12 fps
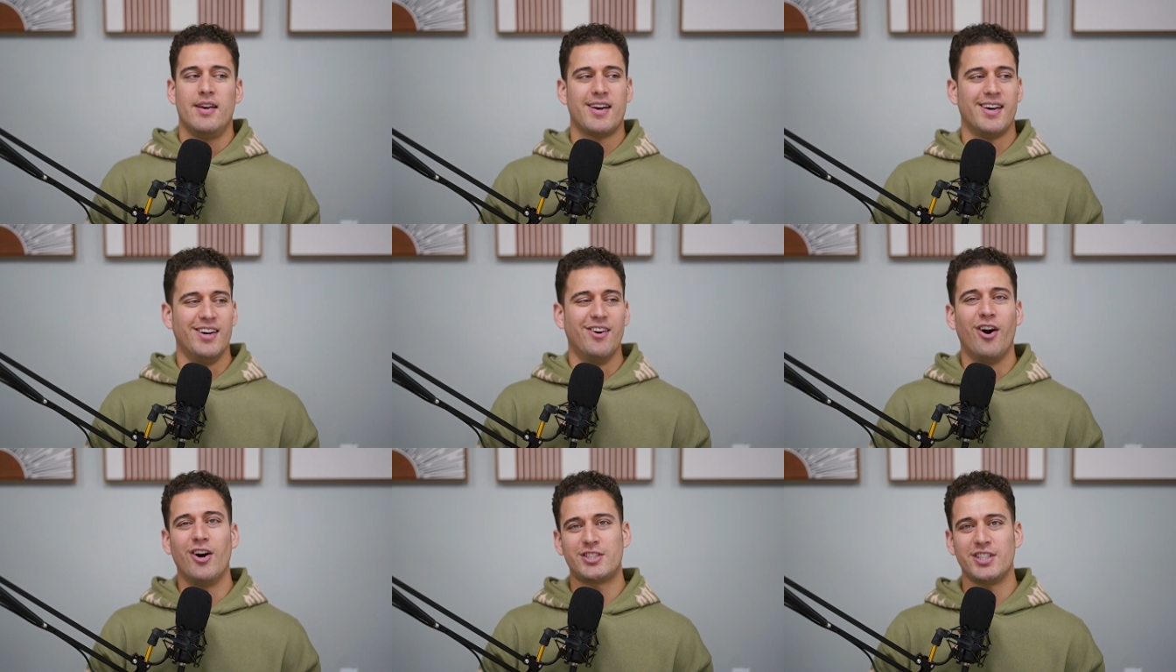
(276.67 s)
kind of
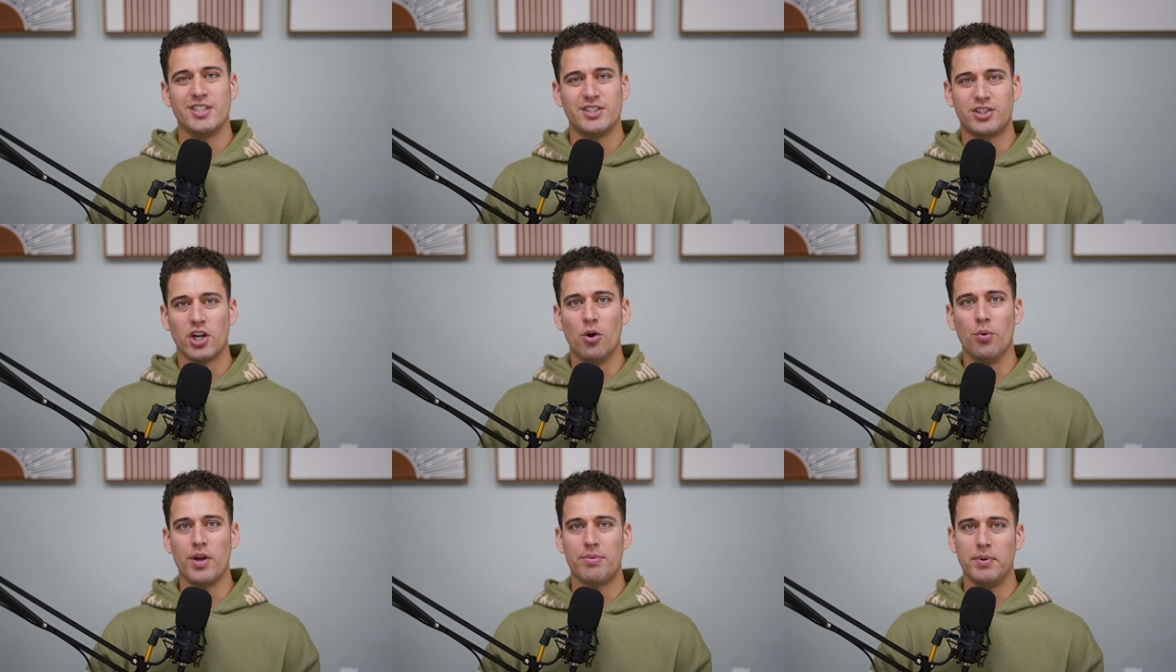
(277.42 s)
launching the show
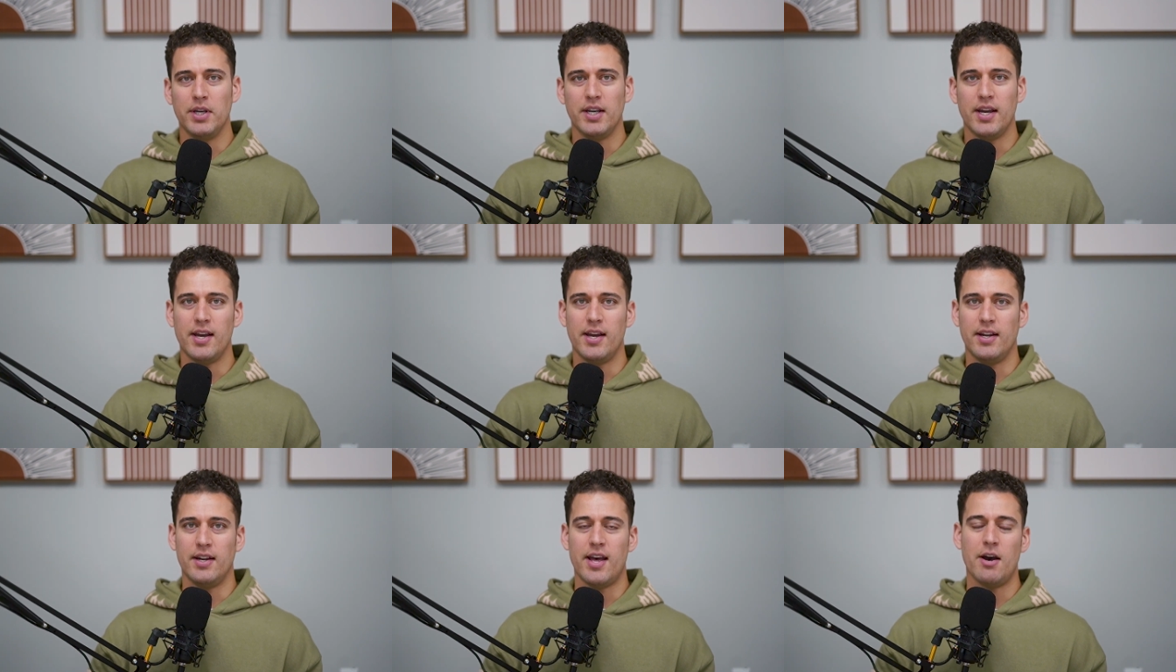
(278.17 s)
with me
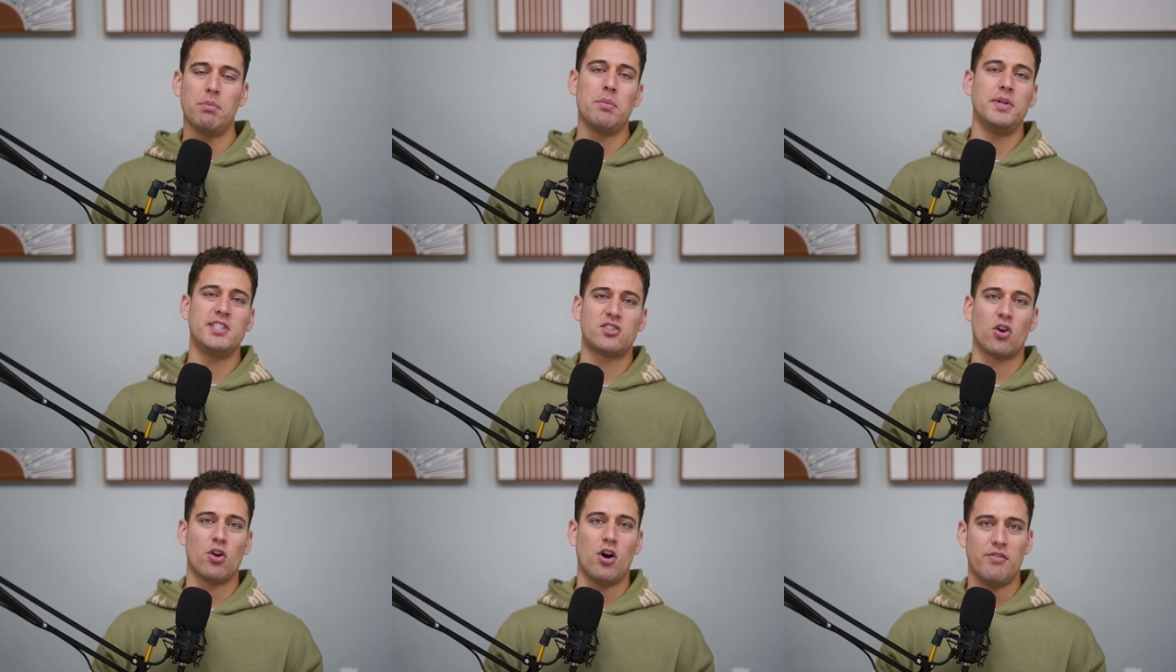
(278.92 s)
and helping me
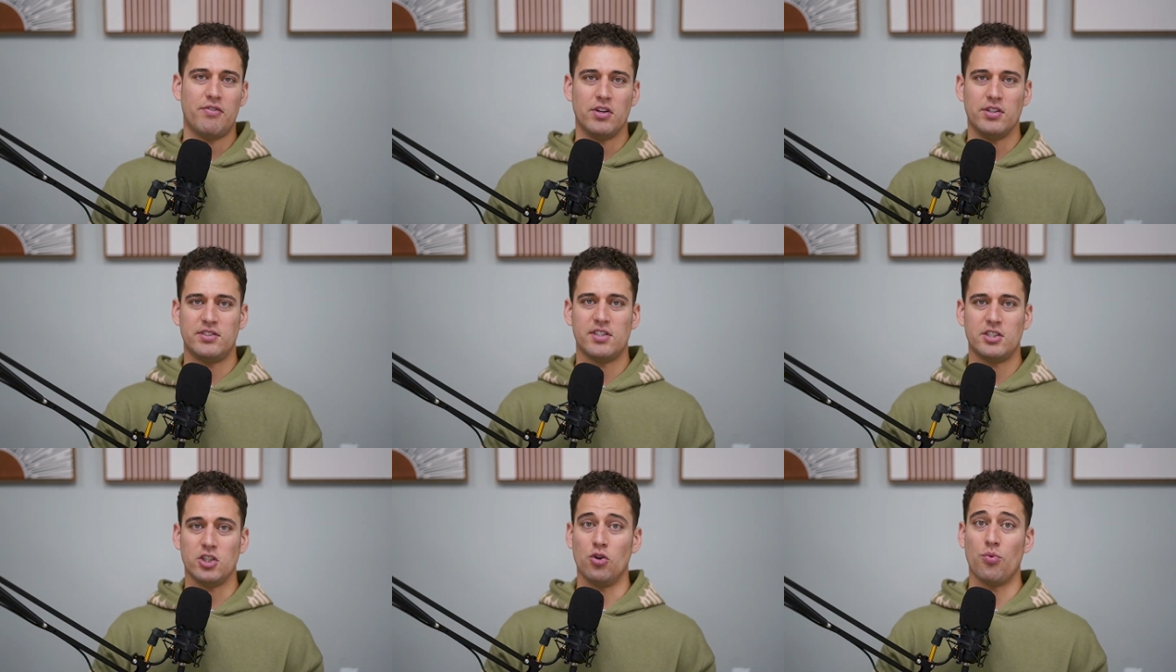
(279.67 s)
start off on
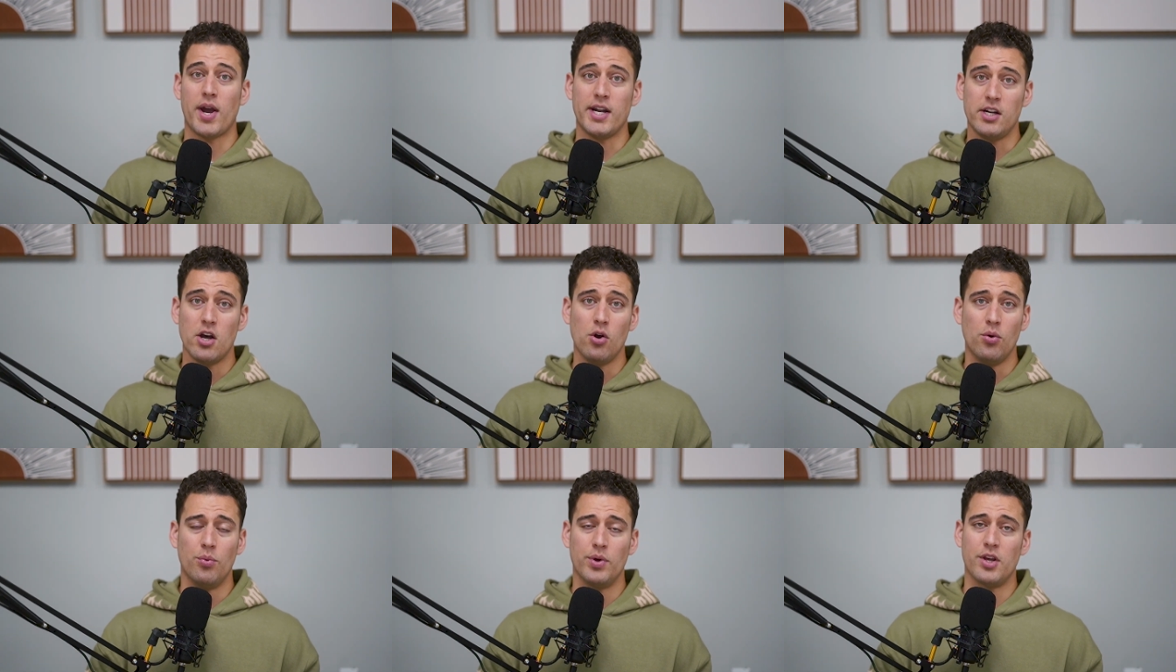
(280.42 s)
such a great
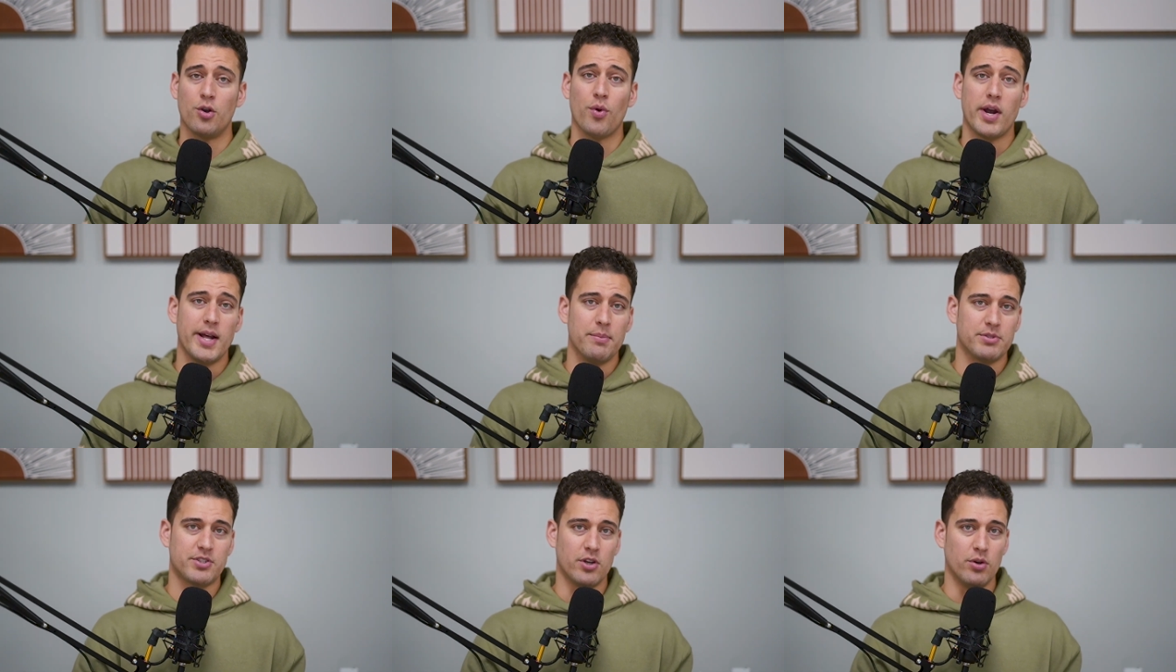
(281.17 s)
note with a great
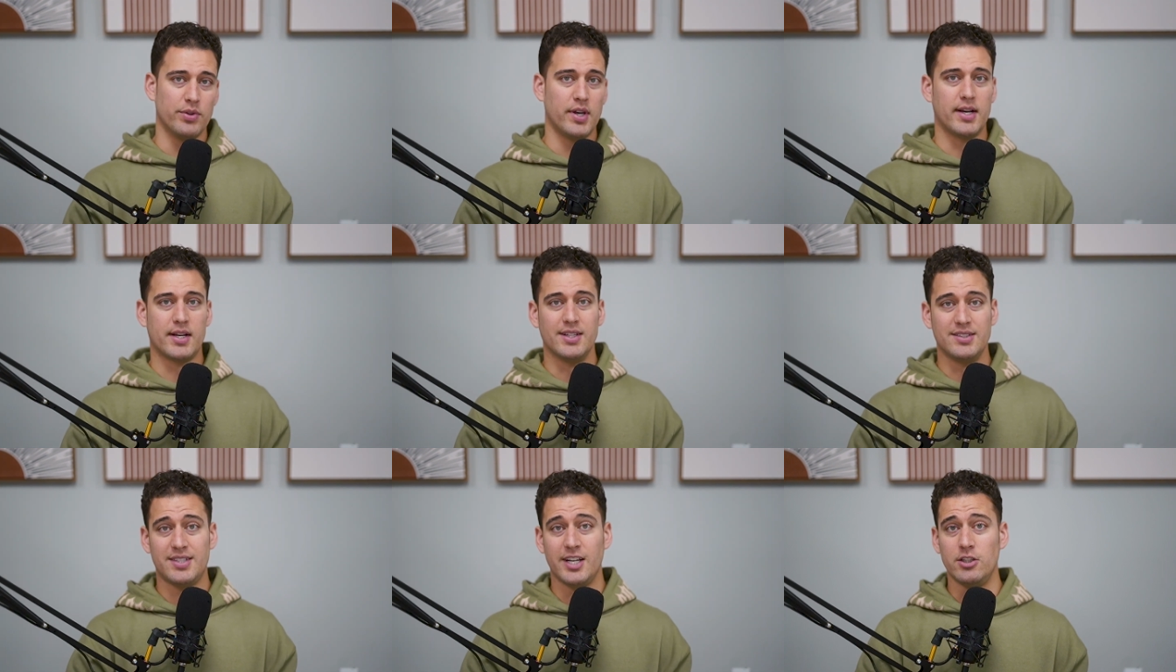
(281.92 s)
episode that
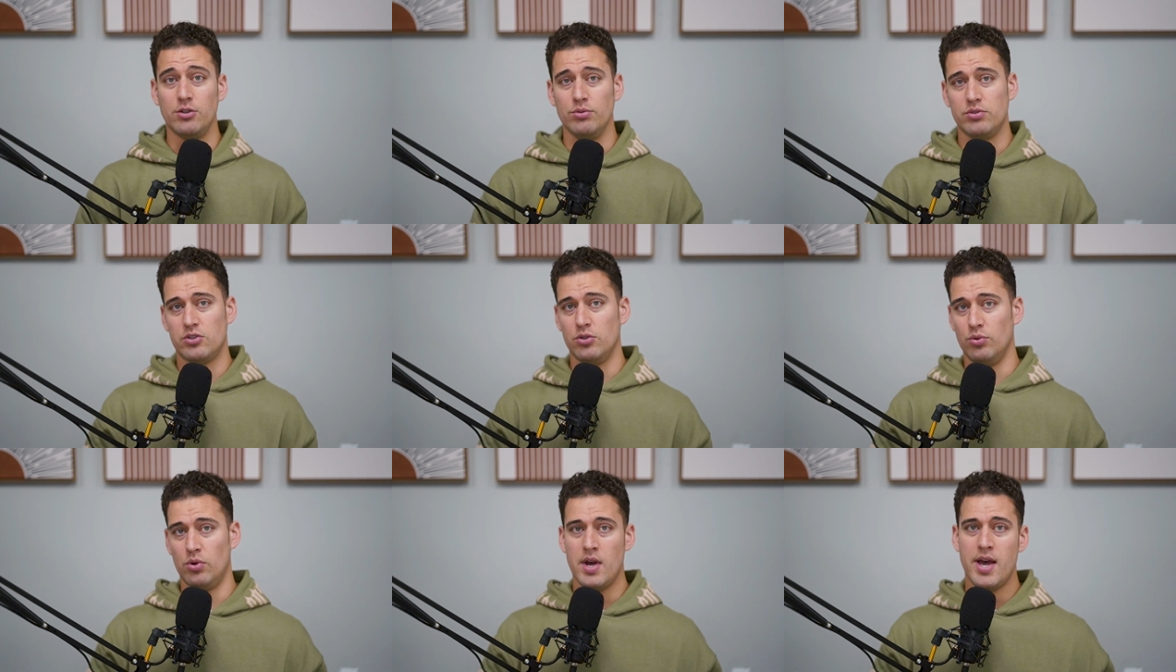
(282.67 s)
continues
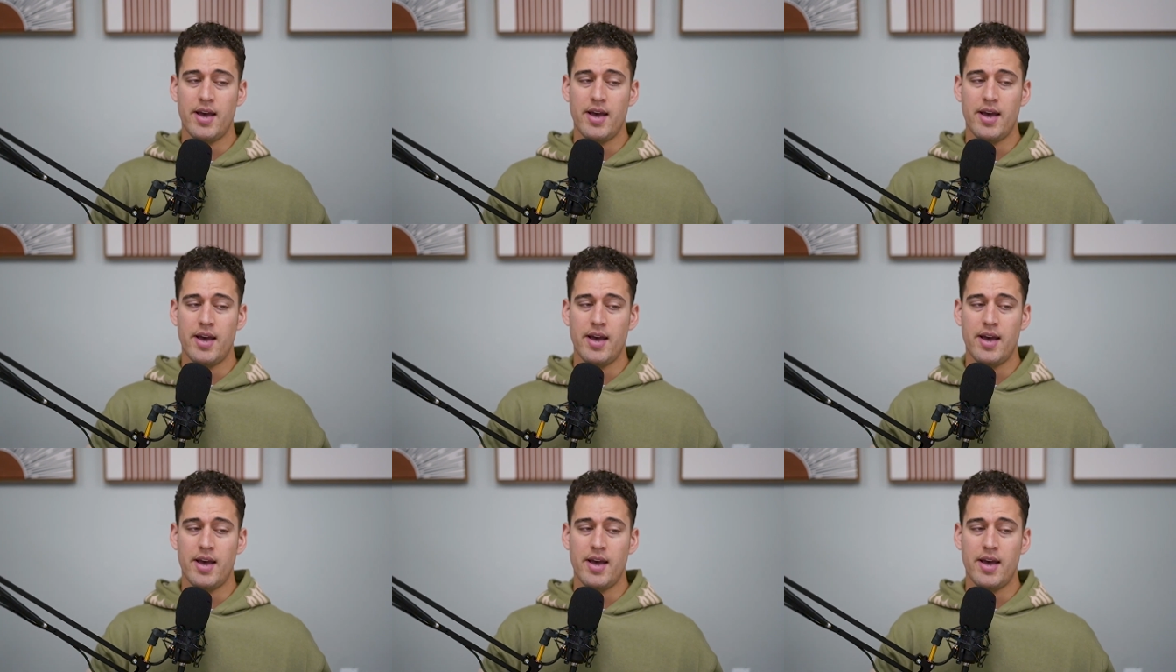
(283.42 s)
to